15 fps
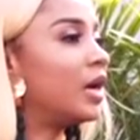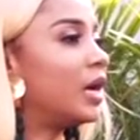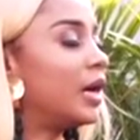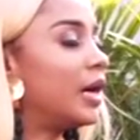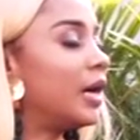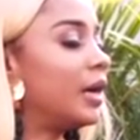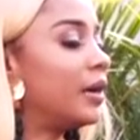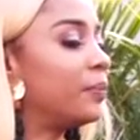
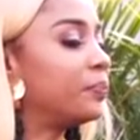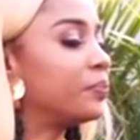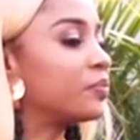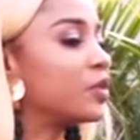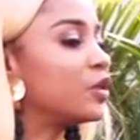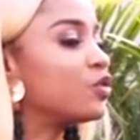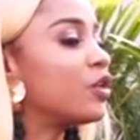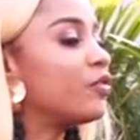Um,
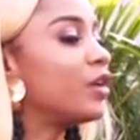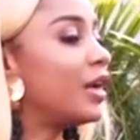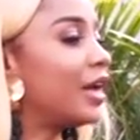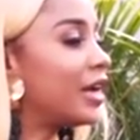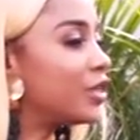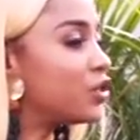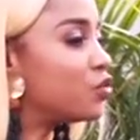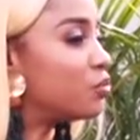so if you're
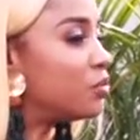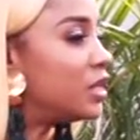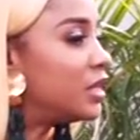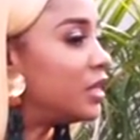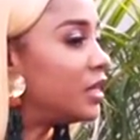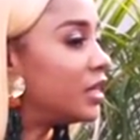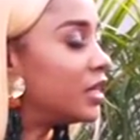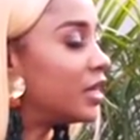lying to
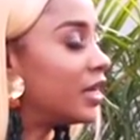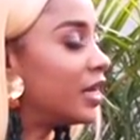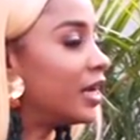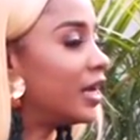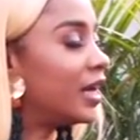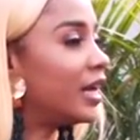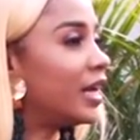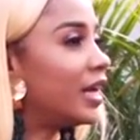me
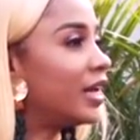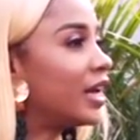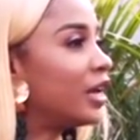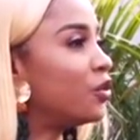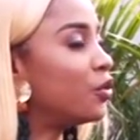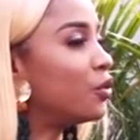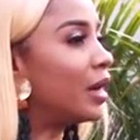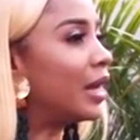and I
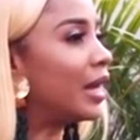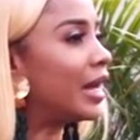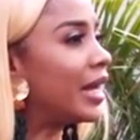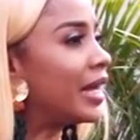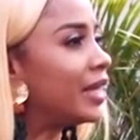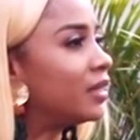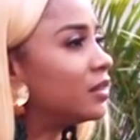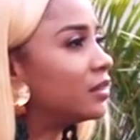know you are
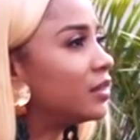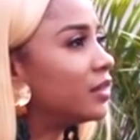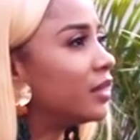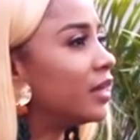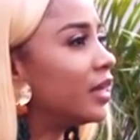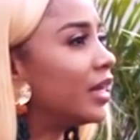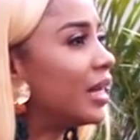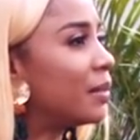lying,
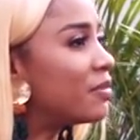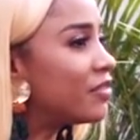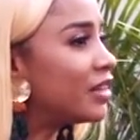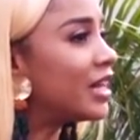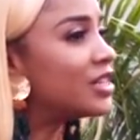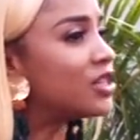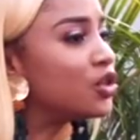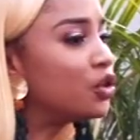and I'm
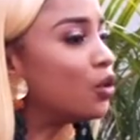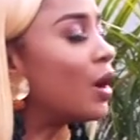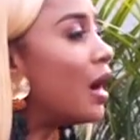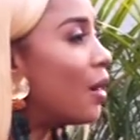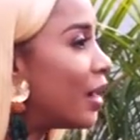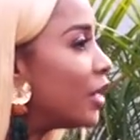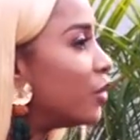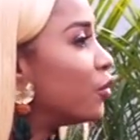even letting you know
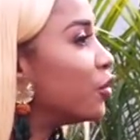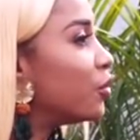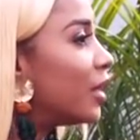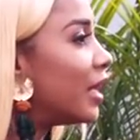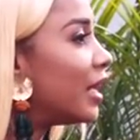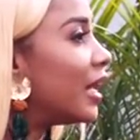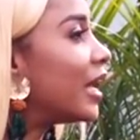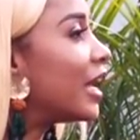how I know you
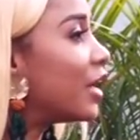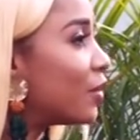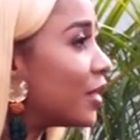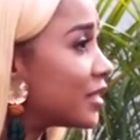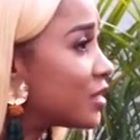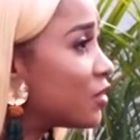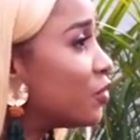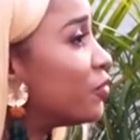are lying, and you
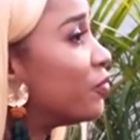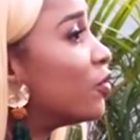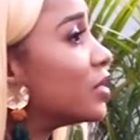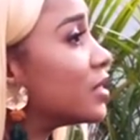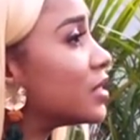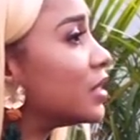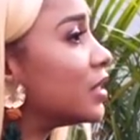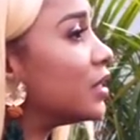are still
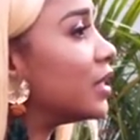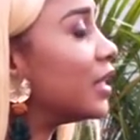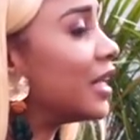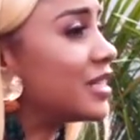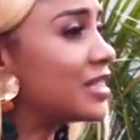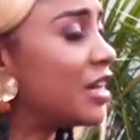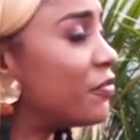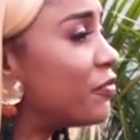forcing, and
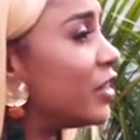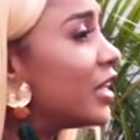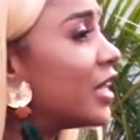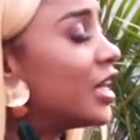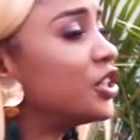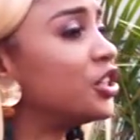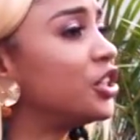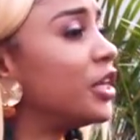I start feeling
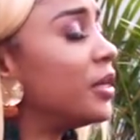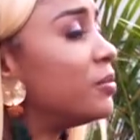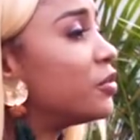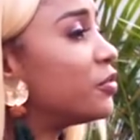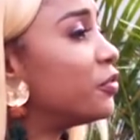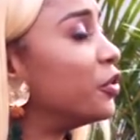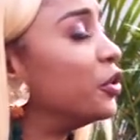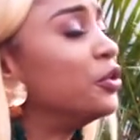
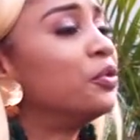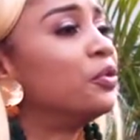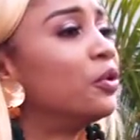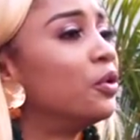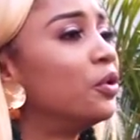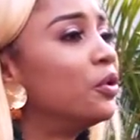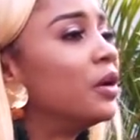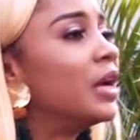ashamed for you,
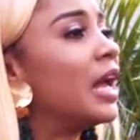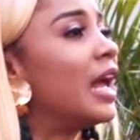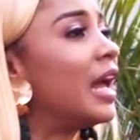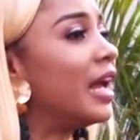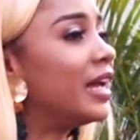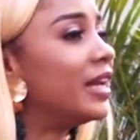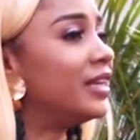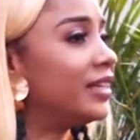or
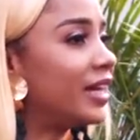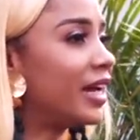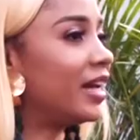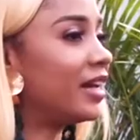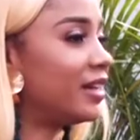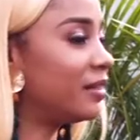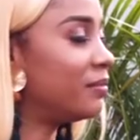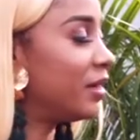
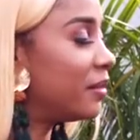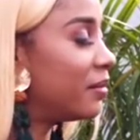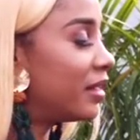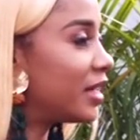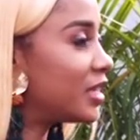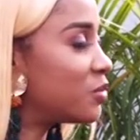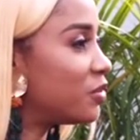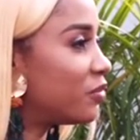yeah, it, it,
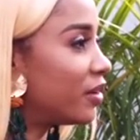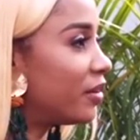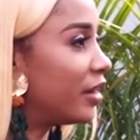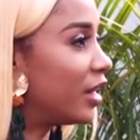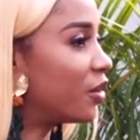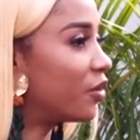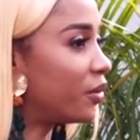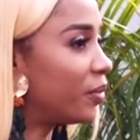gets me very
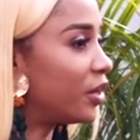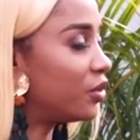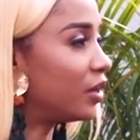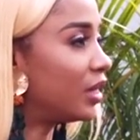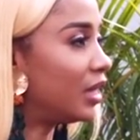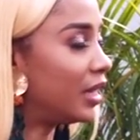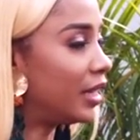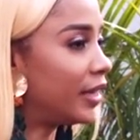angry when you
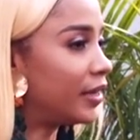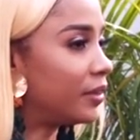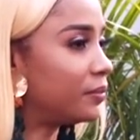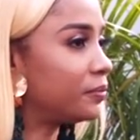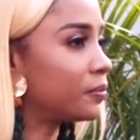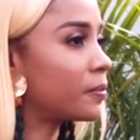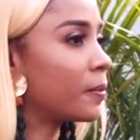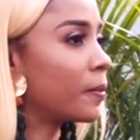are lying,
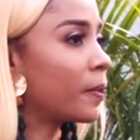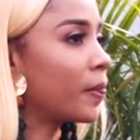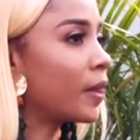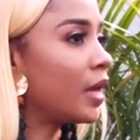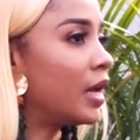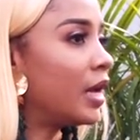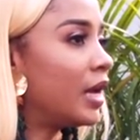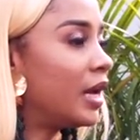
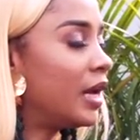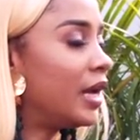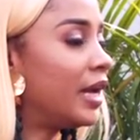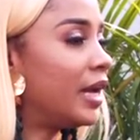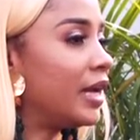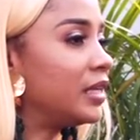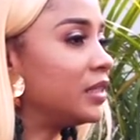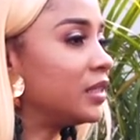
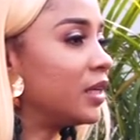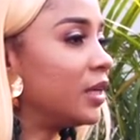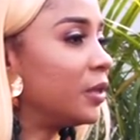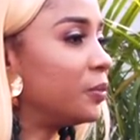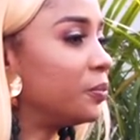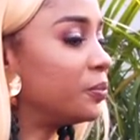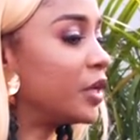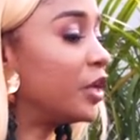and
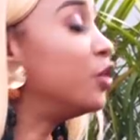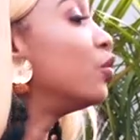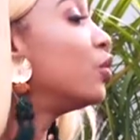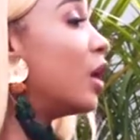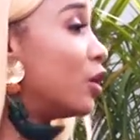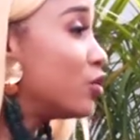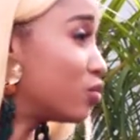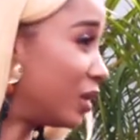um, and you don't
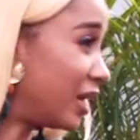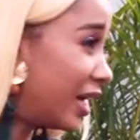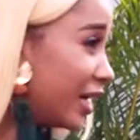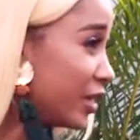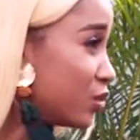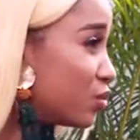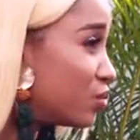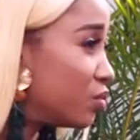know how to lie to.